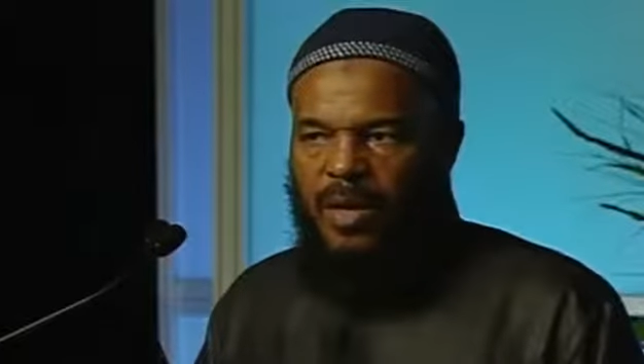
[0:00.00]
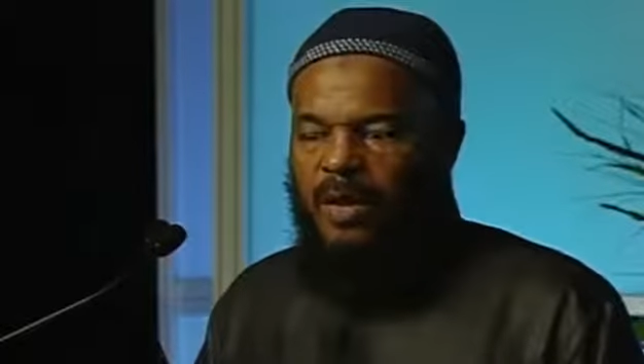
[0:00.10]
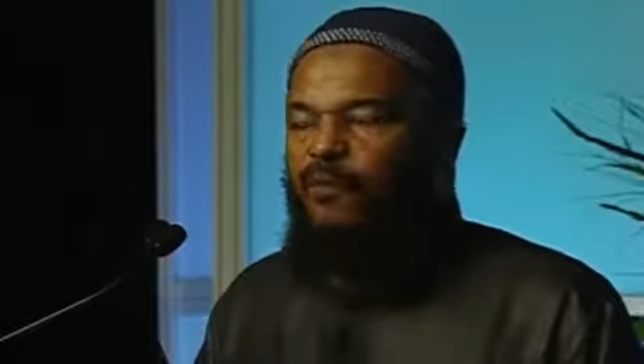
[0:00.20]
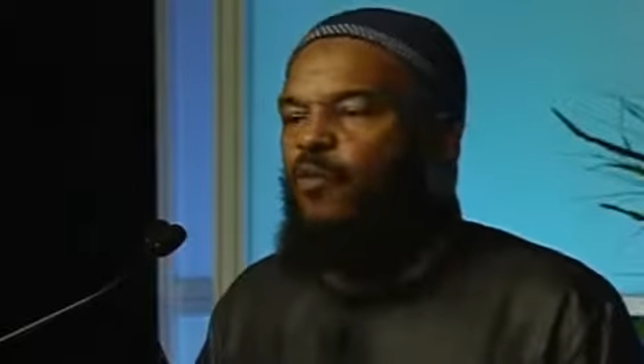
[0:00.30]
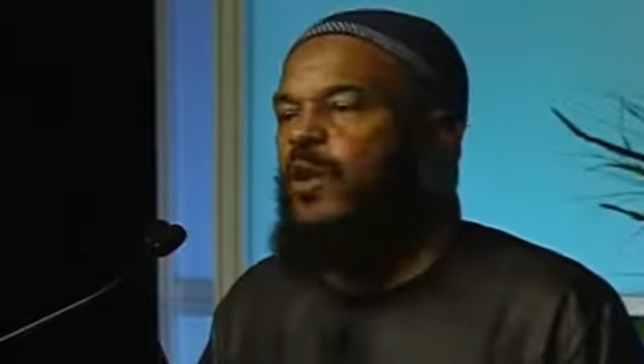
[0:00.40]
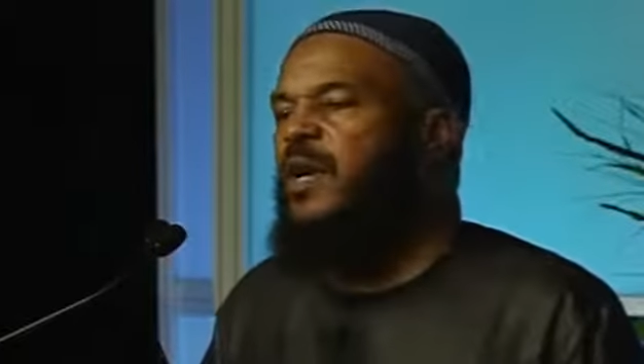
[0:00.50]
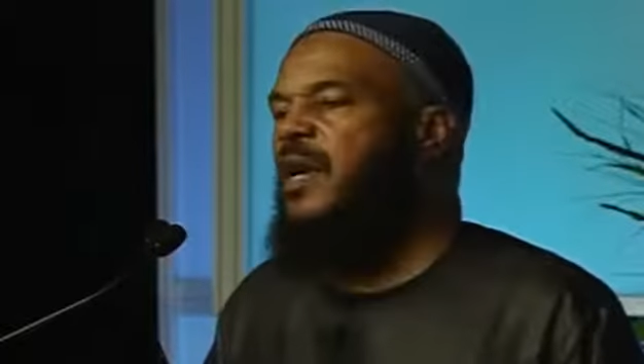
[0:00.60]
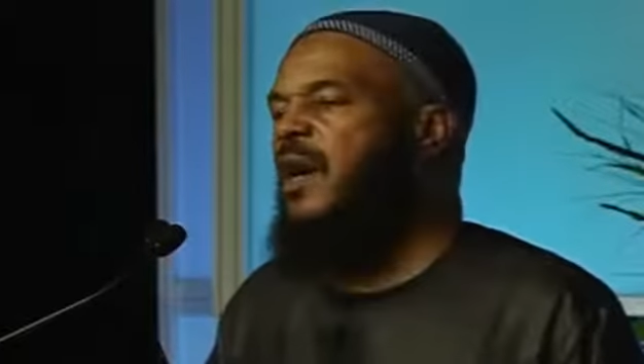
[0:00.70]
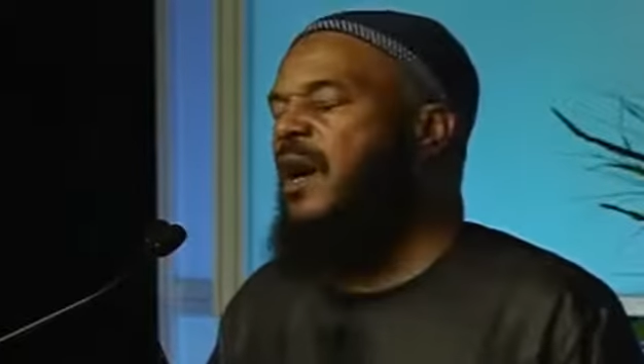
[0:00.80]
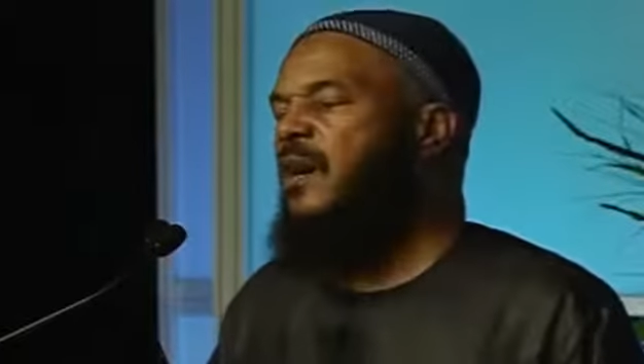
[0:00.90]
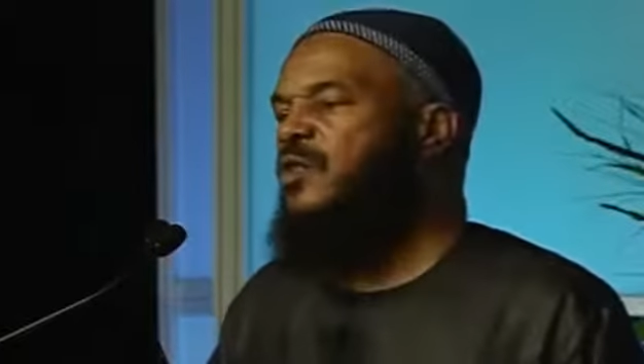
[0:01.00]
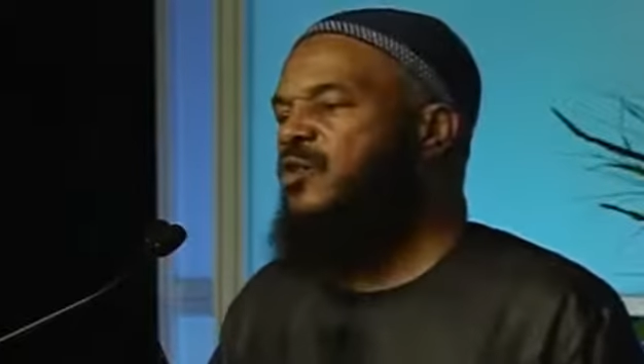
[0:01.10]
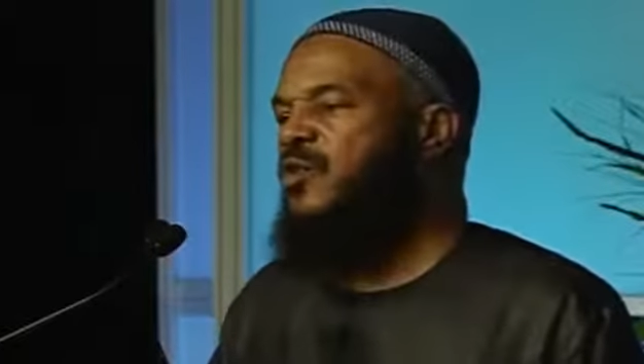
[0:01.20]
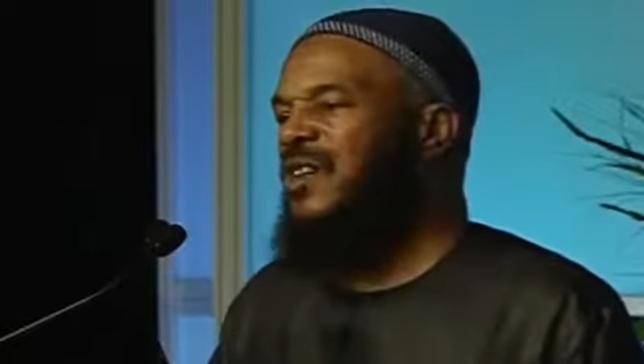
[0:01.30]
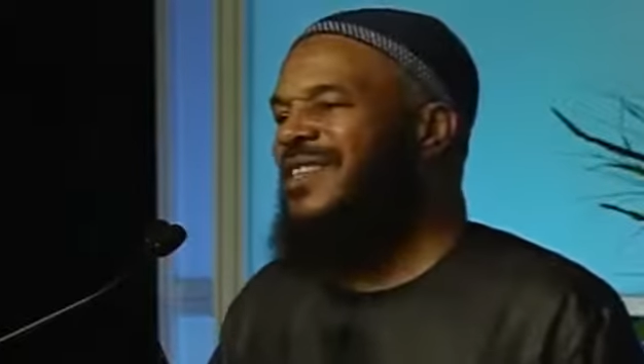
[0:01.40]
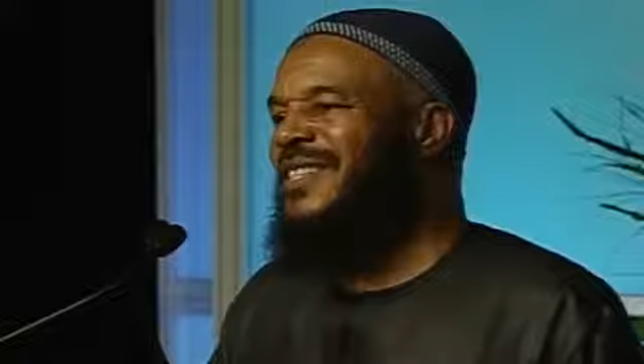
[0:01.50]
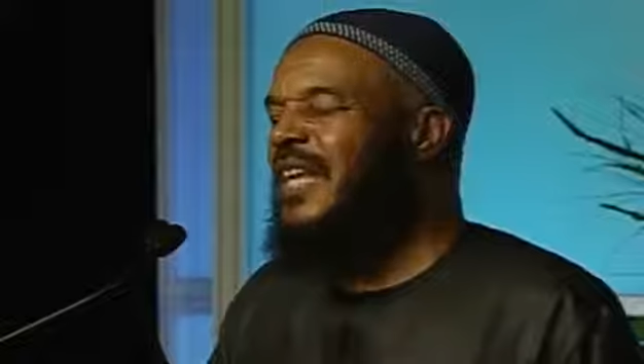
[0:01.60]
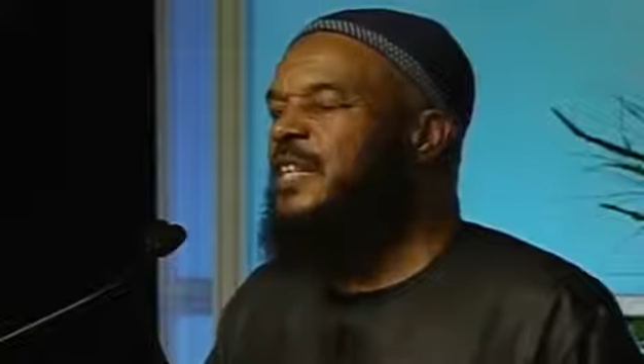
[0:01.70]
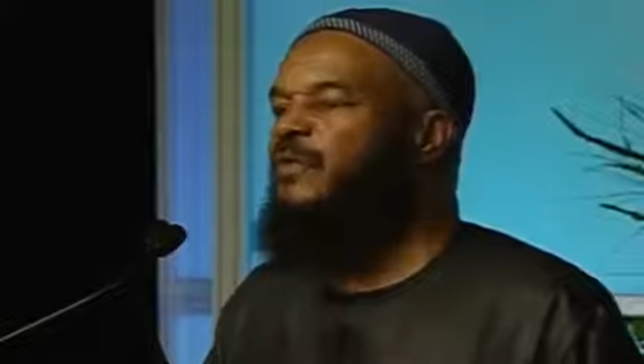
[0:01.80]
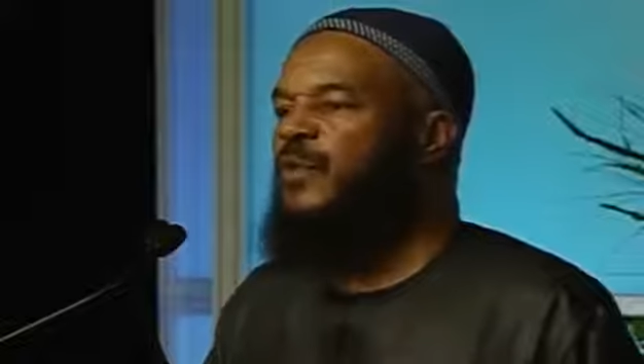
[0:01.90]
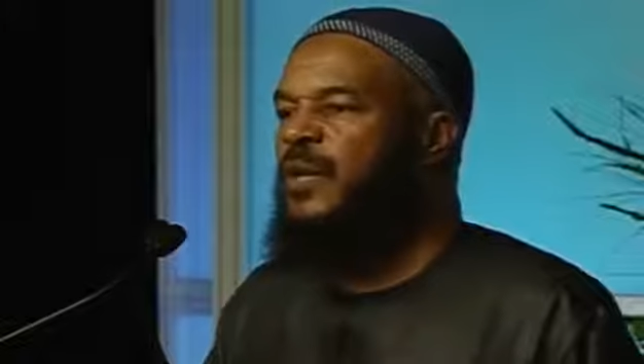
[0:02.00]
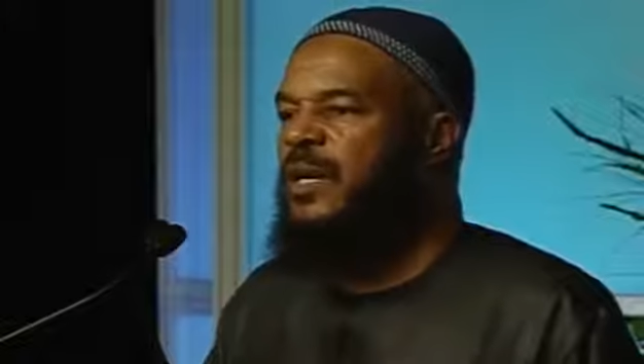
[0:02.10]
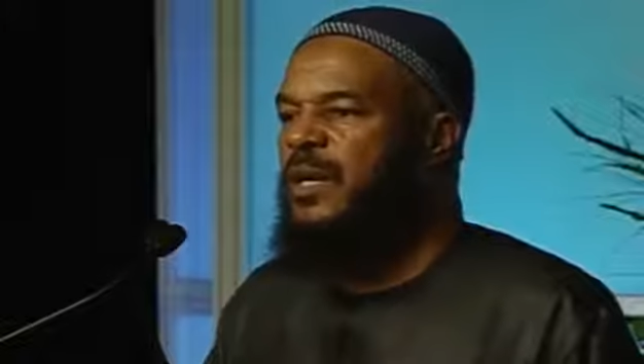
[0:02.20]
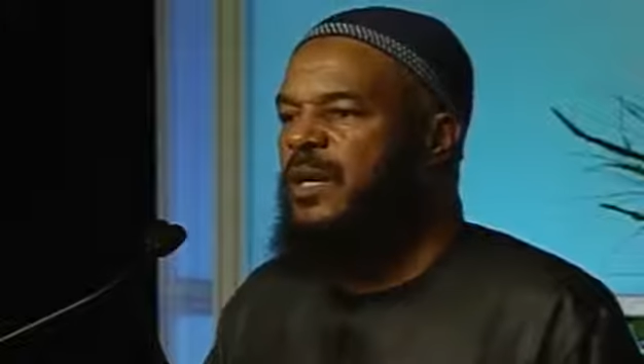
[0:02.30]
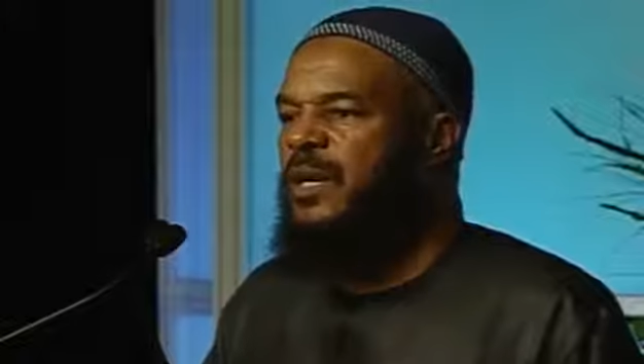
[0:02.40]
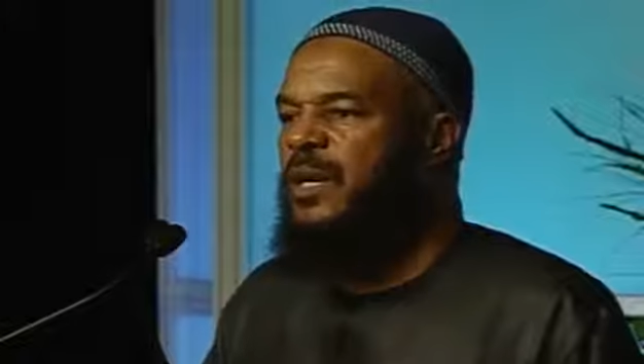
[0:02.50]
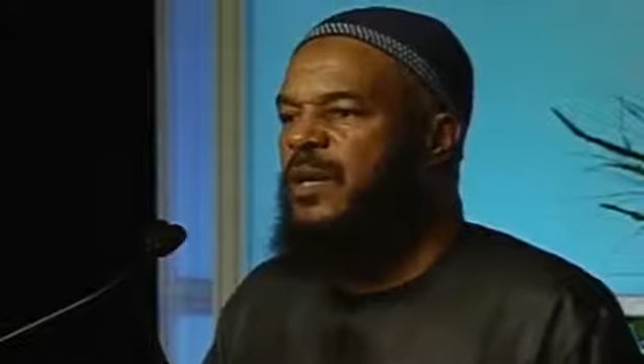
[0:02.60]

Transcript: If we are to successfully